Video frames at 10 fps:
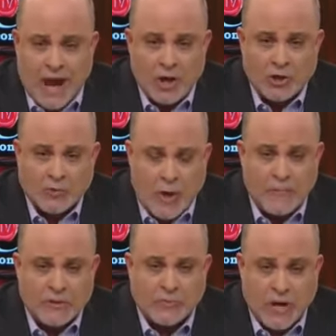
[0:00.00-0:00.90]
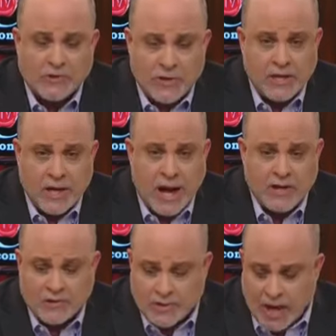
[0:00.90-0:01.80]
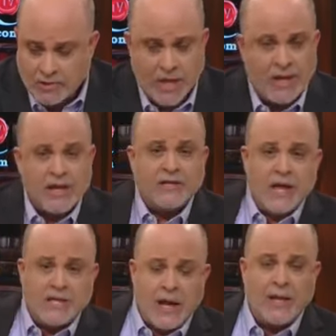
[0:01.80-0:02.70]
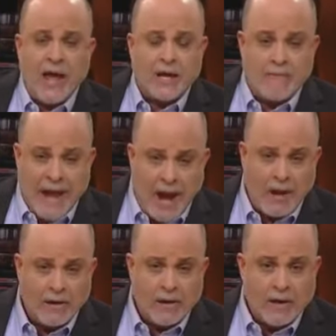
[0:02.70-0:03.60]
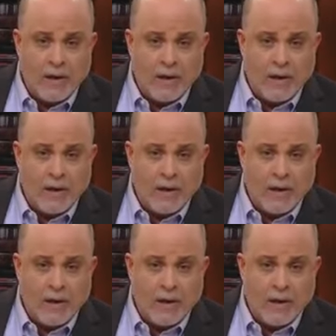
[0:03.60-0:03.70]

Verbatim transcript: Donald Trump as president of the United States? You think they like him now?